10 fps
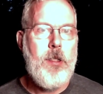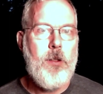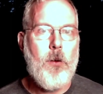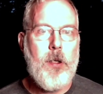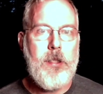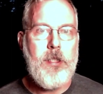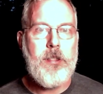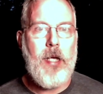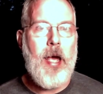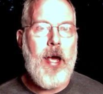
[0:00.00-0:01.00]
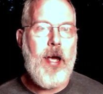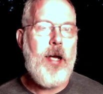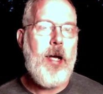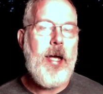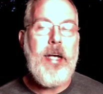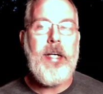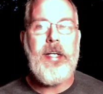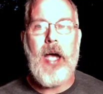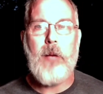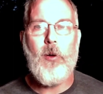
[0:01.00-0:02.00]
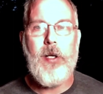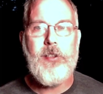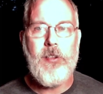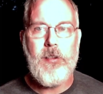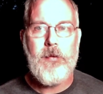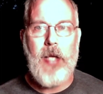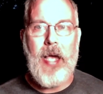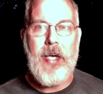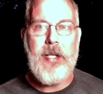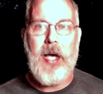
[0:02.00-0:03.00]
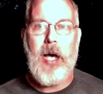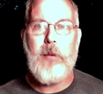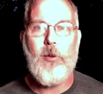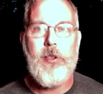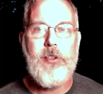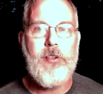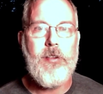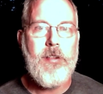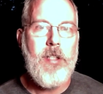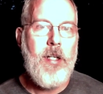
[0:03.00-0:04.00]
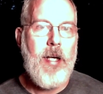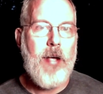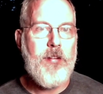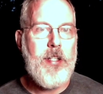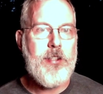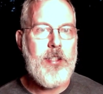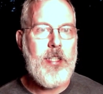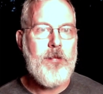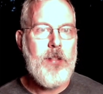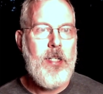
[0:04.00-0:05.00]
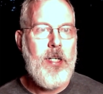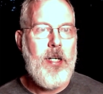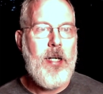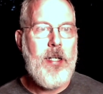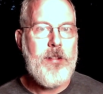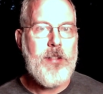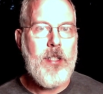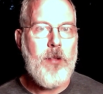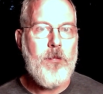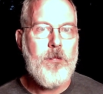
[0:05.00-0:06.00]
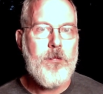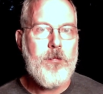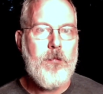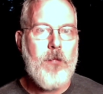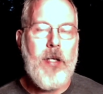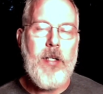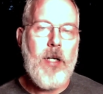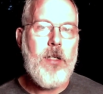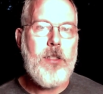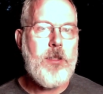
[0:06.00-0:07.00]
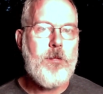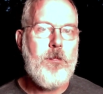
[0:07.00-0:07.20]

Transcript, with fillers: or at least a, a Aboriginal, an Aboriginal ethnicity. And, um, and I, I just